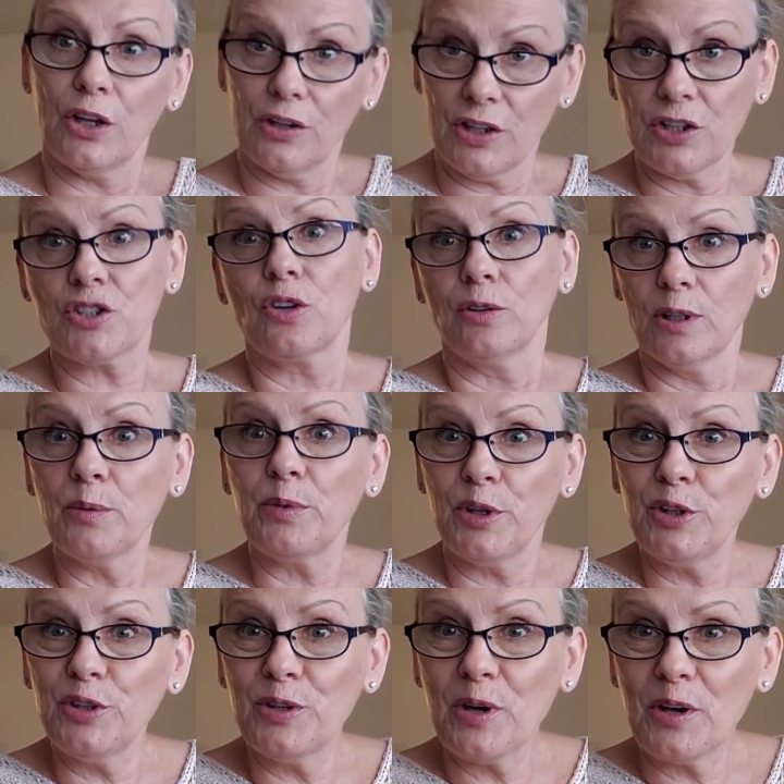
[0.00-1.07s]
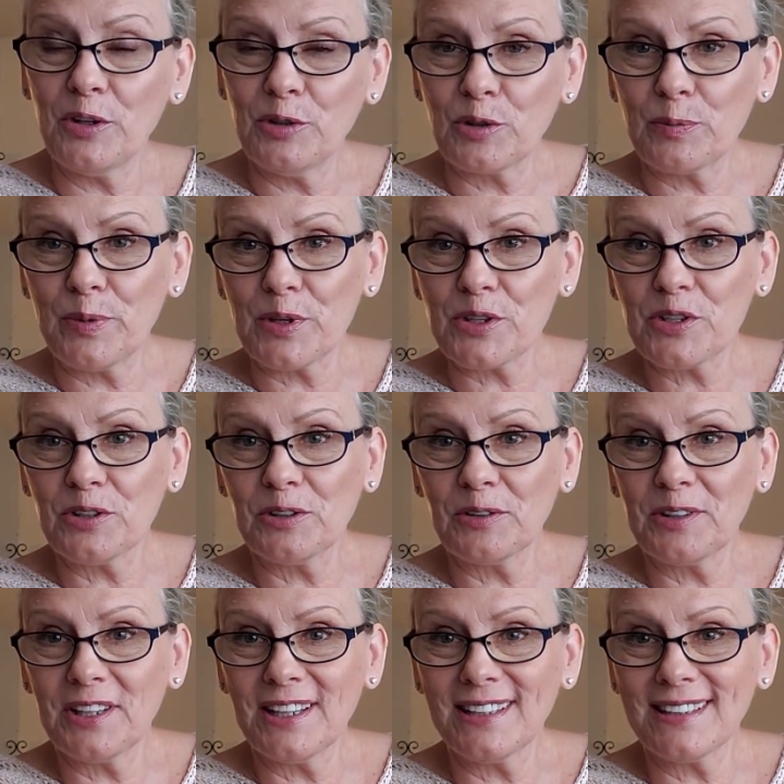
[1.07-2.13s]
it's going to be your
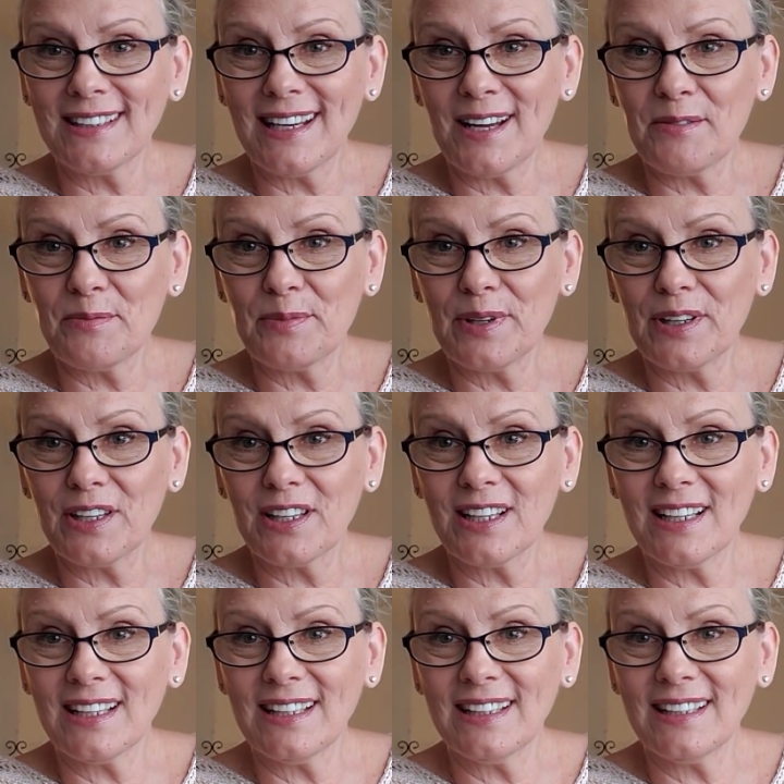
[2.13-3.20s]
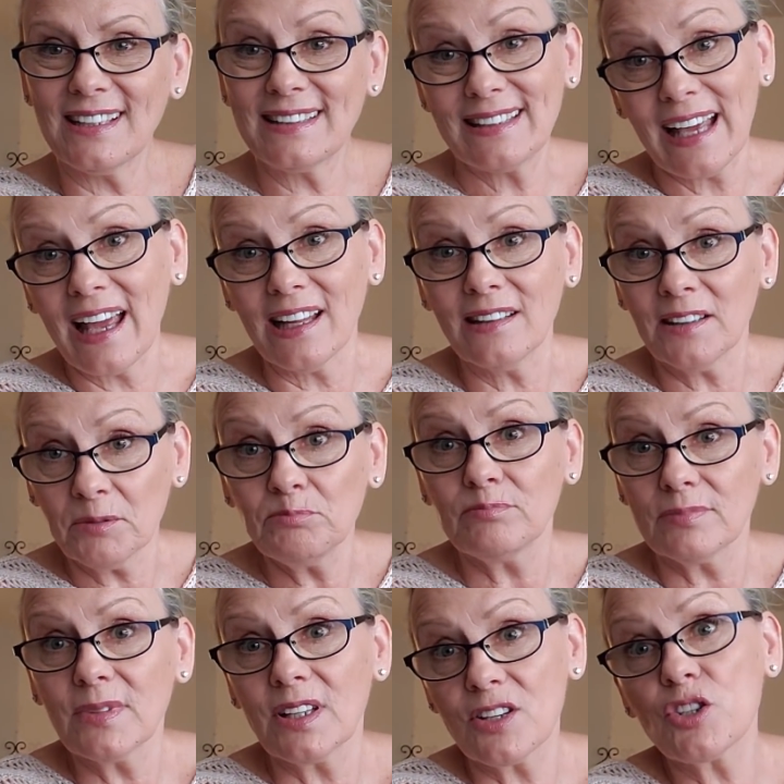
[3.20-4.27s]
personal year number 10,
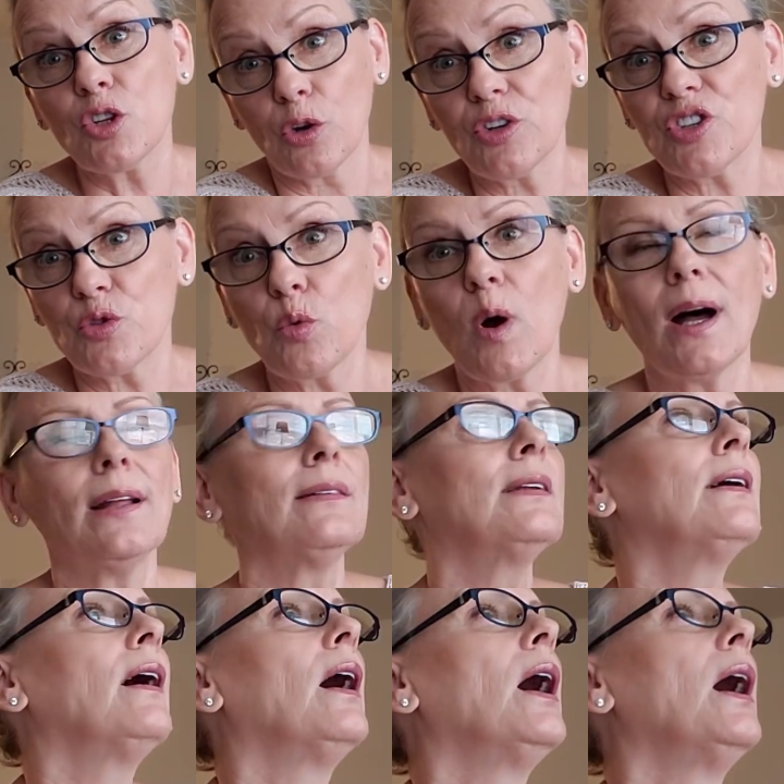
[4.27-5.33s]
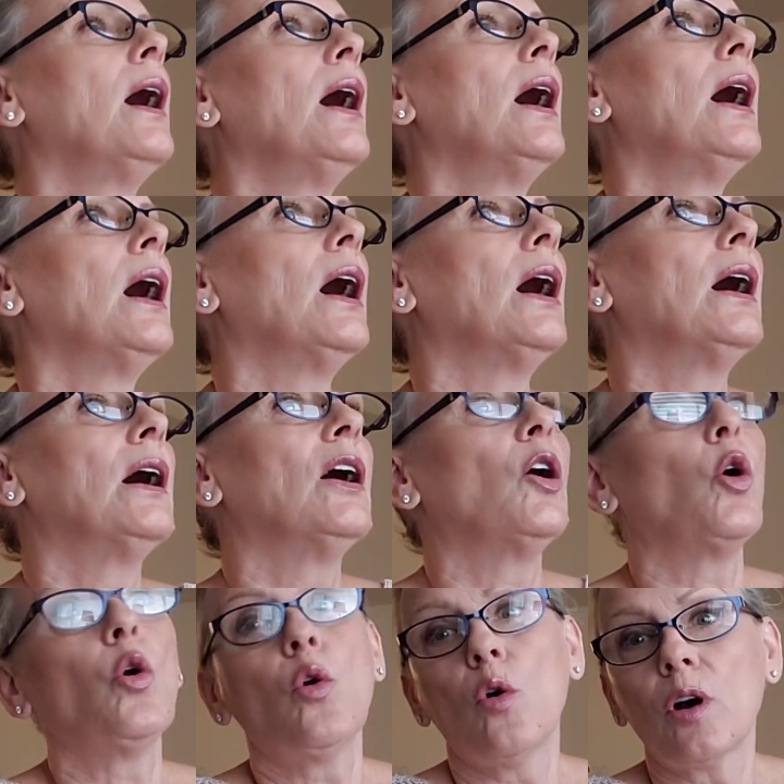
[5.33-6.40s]
so it's 1.
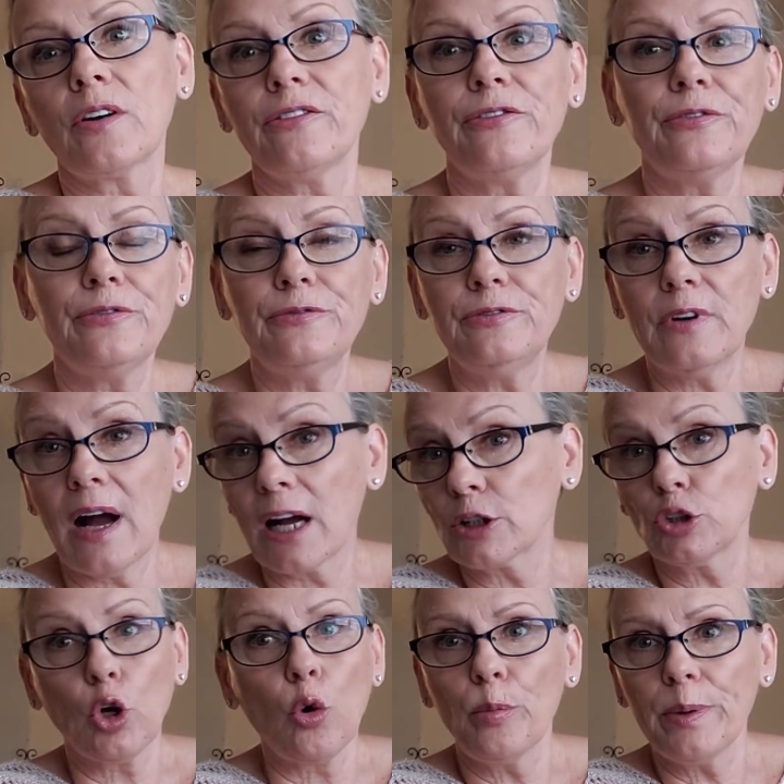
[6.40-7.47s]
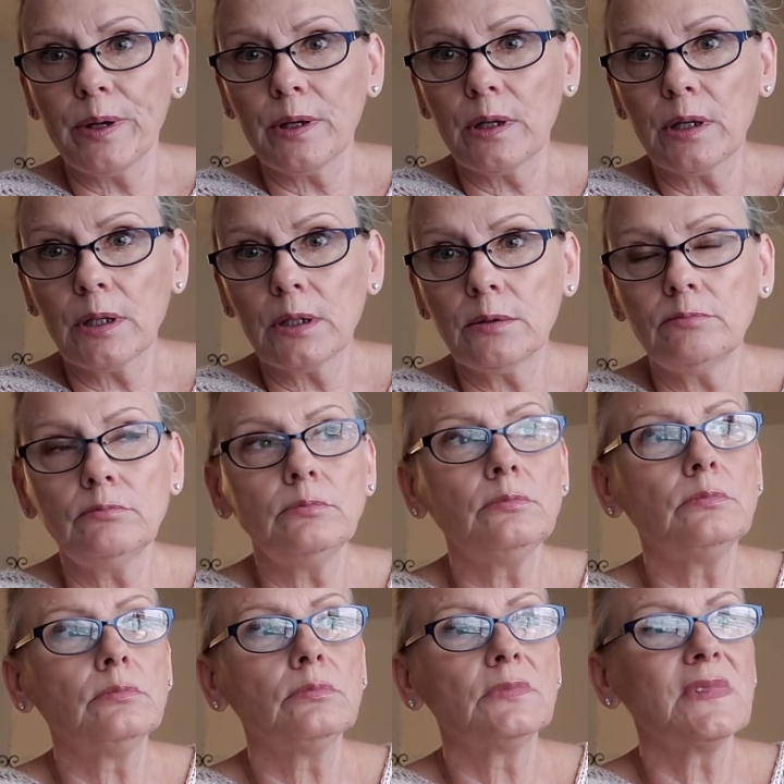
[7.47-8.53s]
Or October
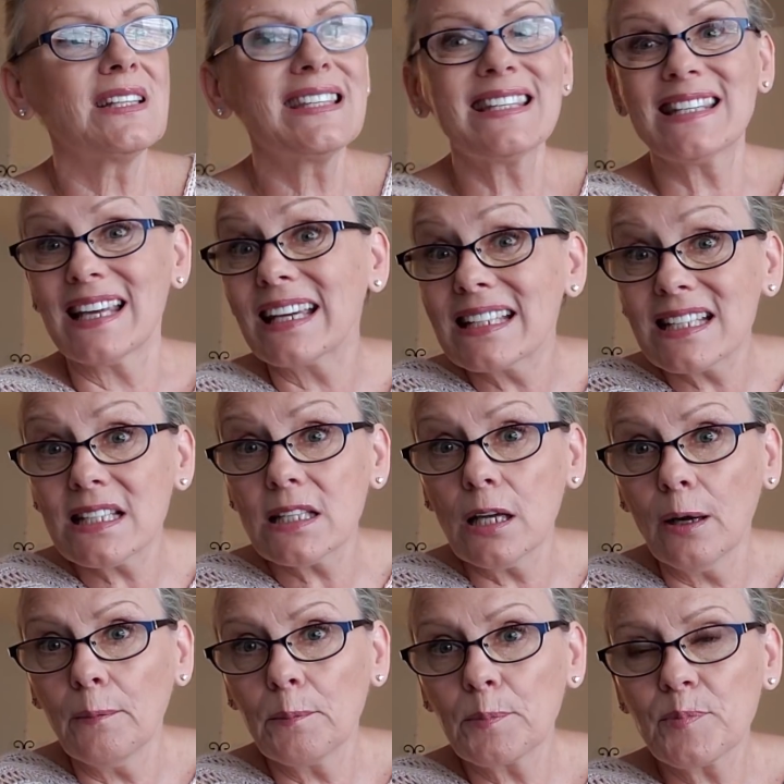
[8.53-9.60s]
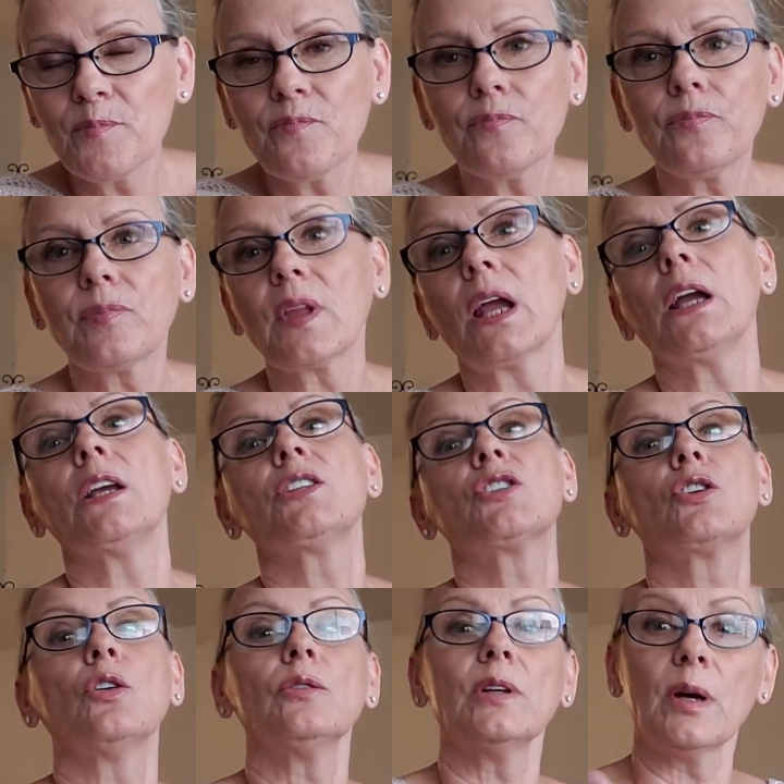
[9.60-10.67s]
6th, it's
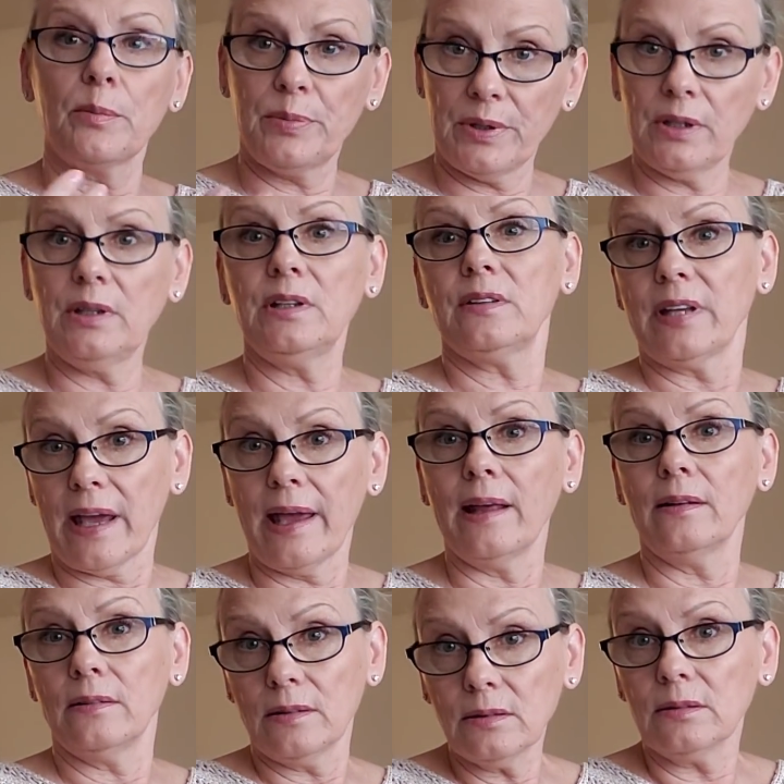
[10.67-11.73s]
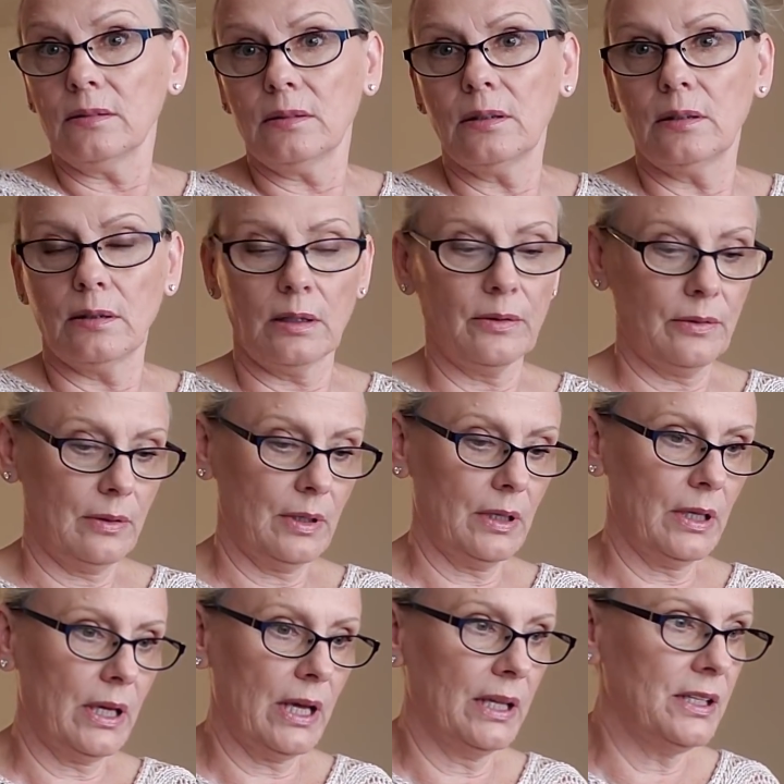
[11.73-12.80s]
going to be 10,
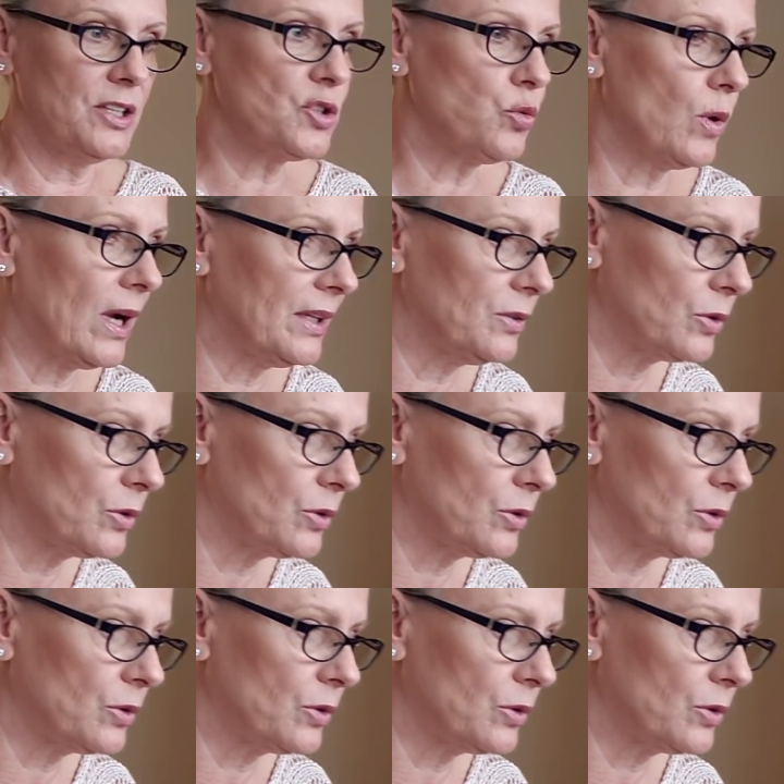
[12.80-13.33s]
and it's 1,